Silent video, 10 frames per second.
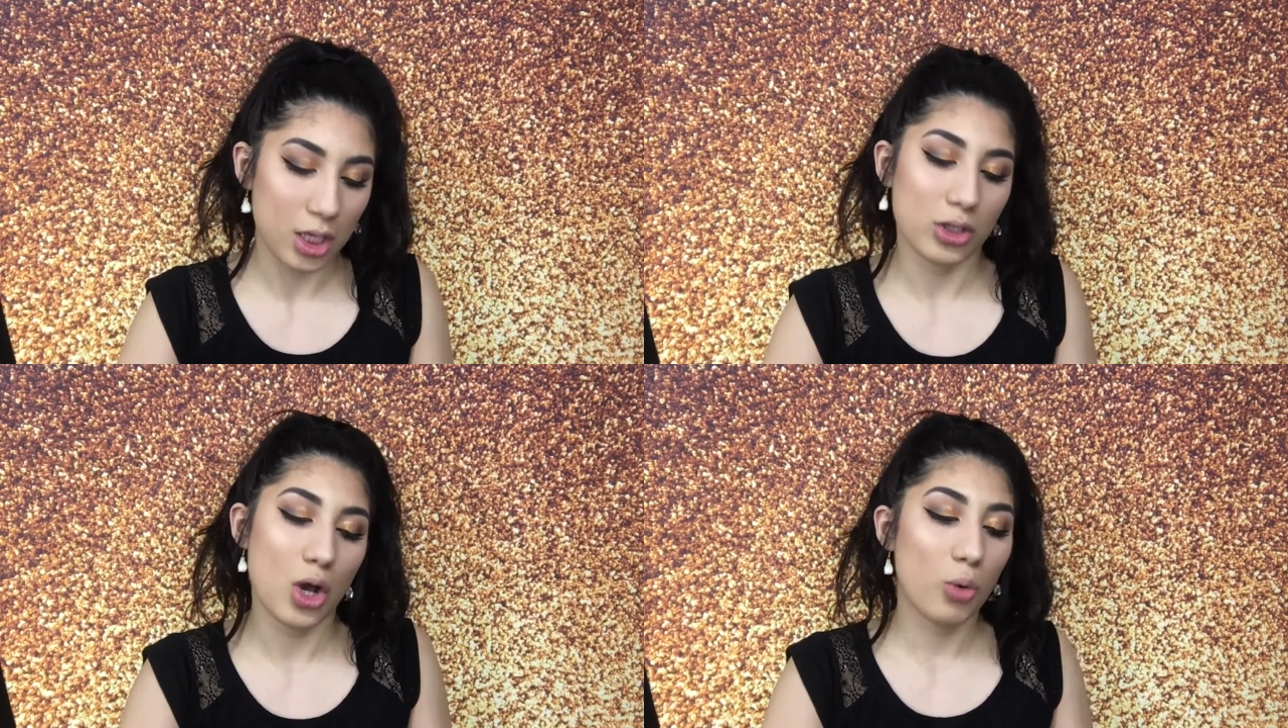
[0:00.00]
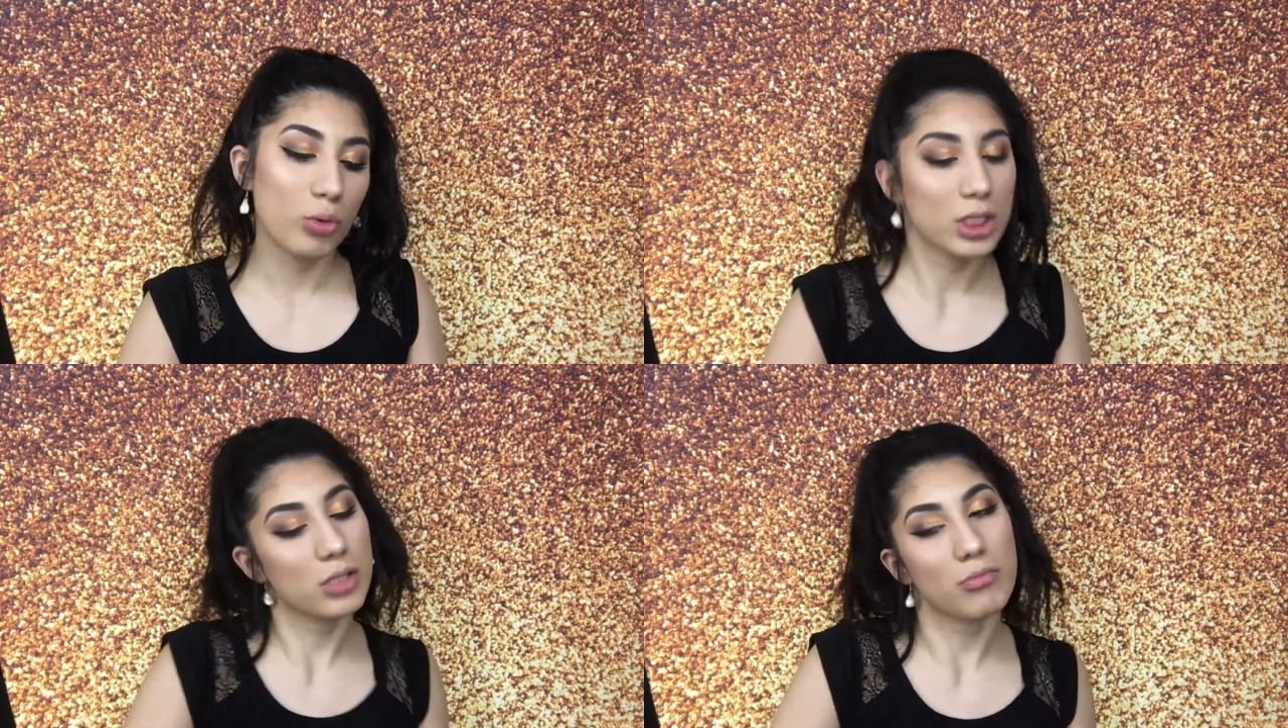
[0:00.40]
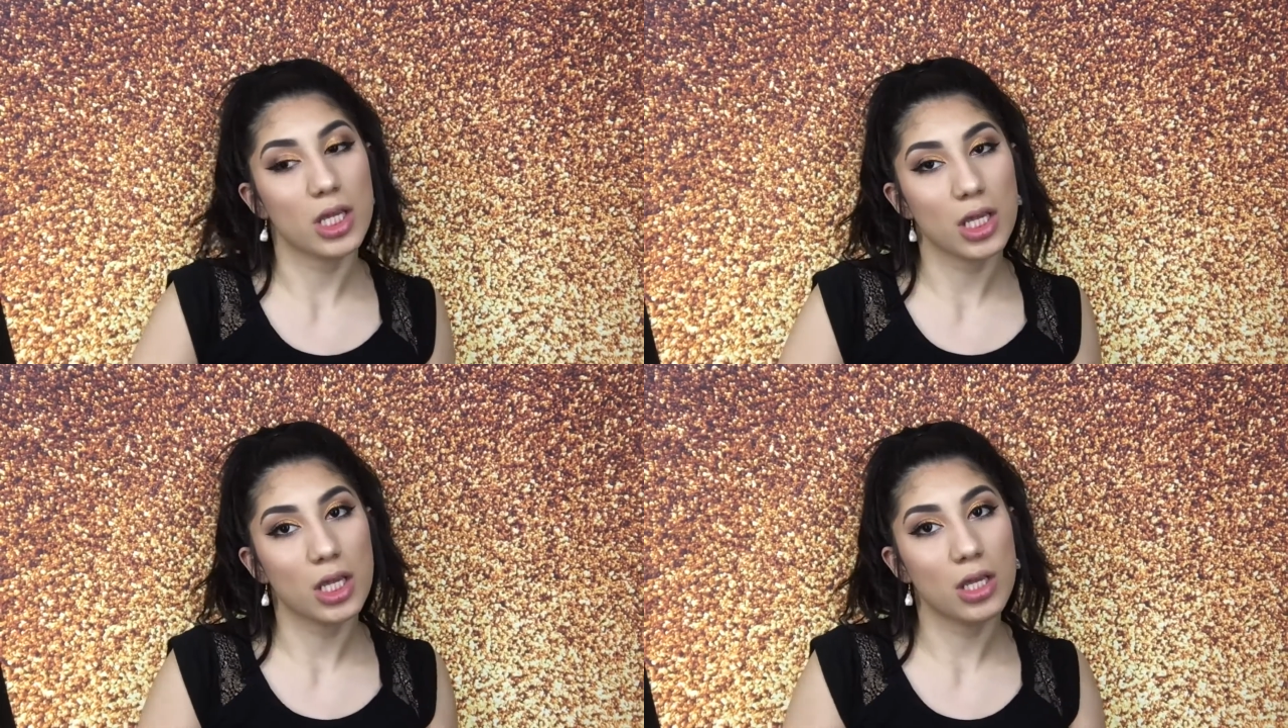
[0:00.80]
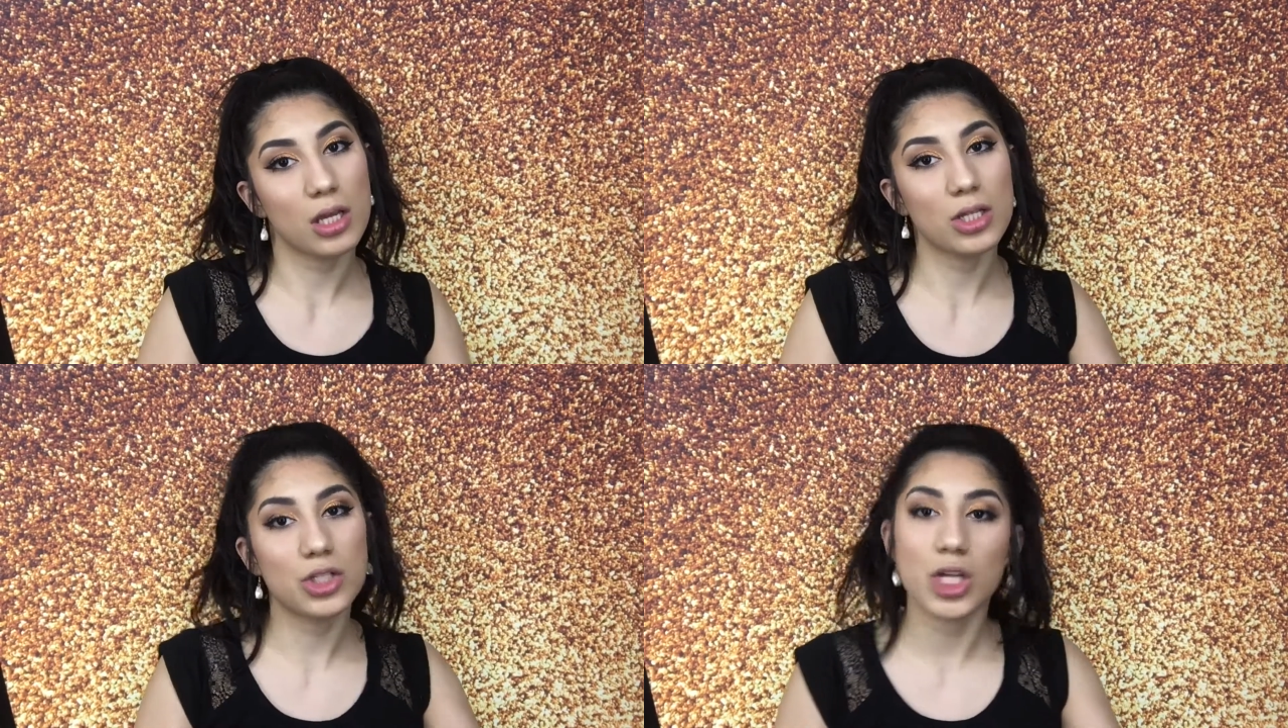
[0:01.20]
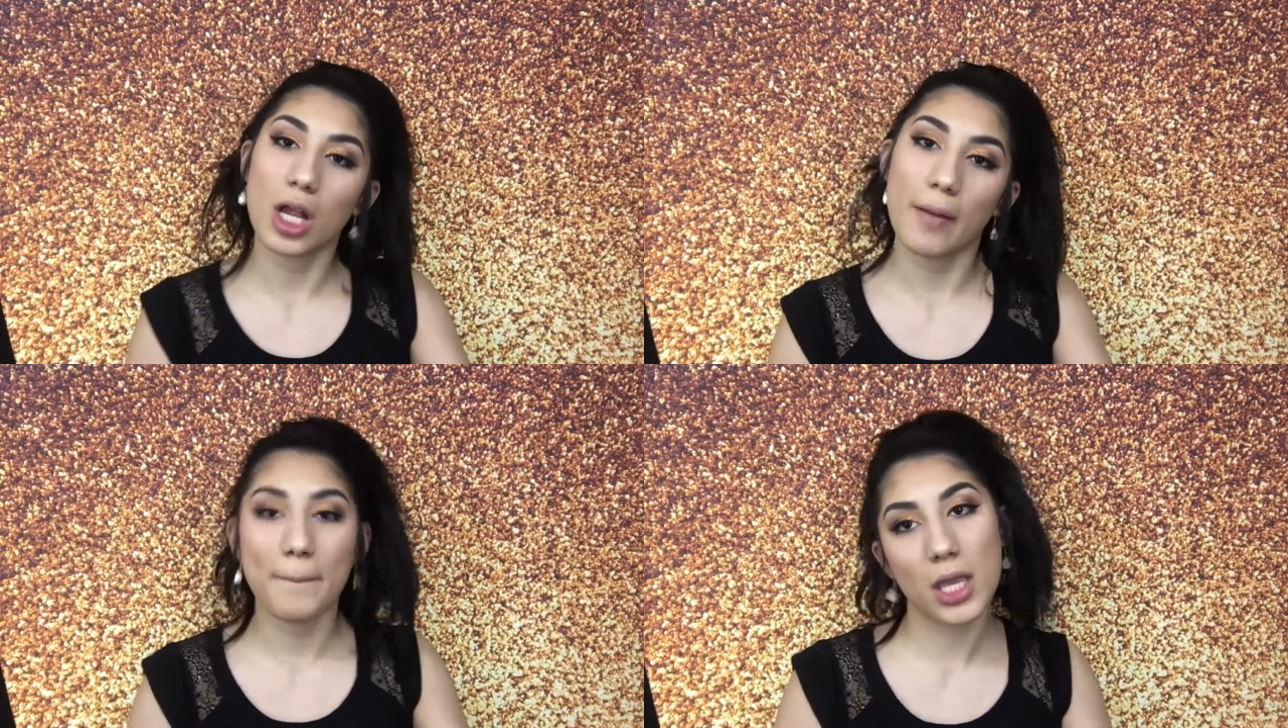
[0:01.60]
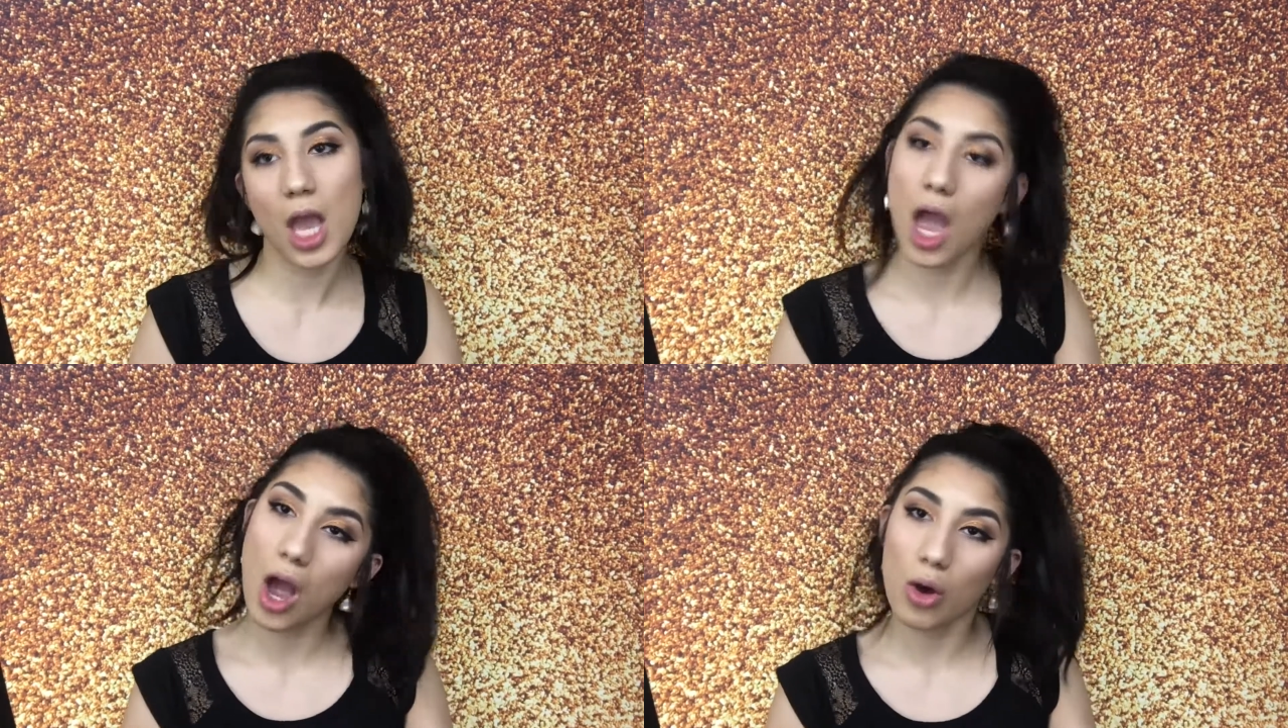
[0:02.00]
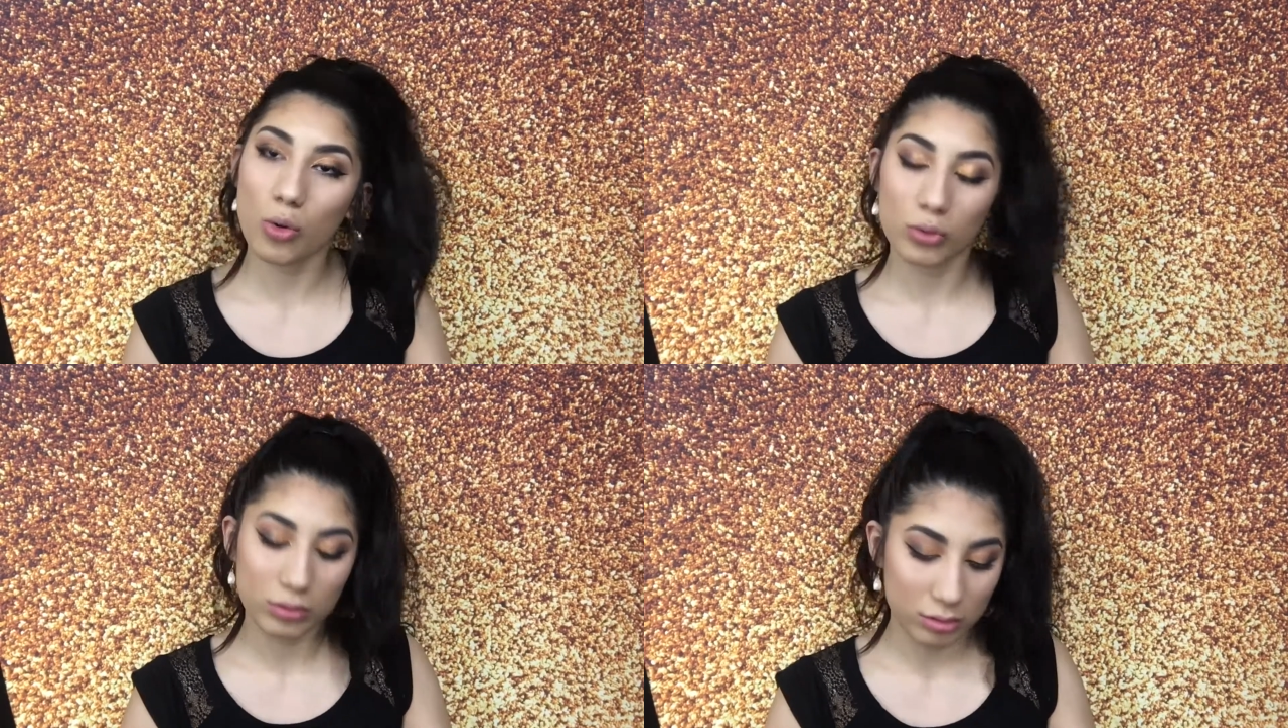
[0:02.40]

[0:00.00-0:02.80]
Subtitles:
Yes, ooh, yes.